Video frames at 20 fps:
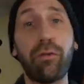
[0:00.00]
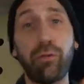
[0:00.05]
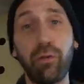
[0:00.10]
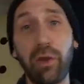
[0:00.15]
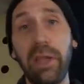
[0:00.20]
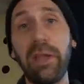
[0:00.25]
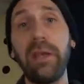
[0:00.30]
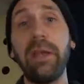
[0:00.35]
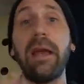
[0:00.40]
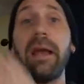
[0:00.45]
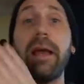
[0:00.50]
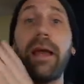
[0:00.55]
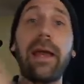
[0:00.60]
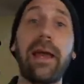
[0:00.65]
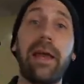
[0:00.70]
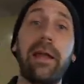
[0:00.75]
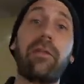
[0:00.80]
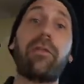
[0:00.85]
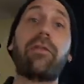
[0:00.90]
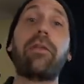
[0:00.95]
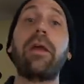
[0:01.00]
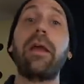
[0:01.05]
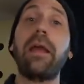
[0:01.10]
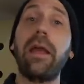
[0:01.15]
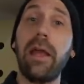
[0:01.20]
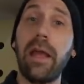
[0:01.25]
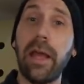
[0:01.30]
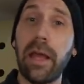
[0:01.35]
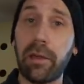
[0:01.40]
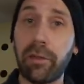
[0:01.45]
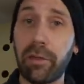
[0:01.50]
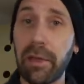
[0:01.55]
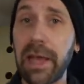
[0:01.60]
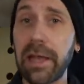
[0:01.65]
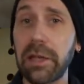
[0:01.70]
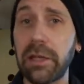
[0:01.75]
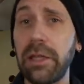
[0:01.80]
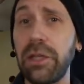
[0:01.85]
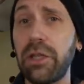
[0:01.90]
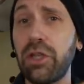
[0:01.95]
three heads
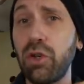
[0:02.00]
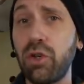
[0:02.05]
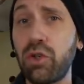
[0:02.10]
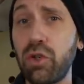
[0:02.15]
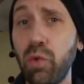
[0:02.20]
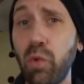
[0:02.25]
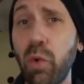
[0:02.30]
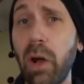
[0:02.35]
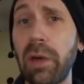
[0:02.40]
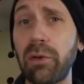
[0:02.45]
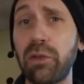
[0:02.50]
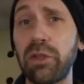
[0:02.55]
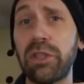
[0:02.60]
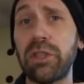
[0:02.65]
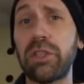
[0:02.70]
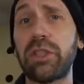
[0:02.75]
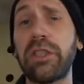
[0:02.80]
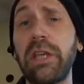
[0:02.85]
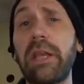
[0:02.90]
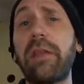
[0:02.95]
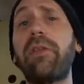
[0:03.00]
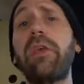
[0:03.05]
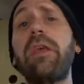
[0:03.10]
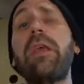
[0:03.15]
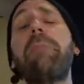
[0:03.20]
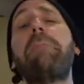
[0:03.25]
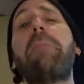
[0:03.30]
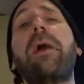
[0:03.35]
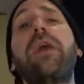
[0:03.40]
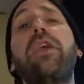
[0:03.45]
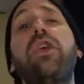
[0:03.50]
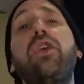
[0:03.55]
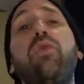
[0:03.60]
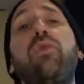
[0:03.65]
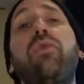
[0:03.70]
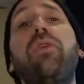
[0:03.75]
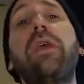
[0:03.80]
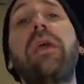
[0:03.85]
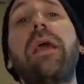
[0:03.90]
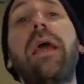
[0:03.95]
exactly to 260 by
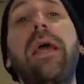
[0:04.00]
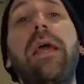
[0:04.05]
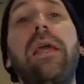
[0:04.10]
using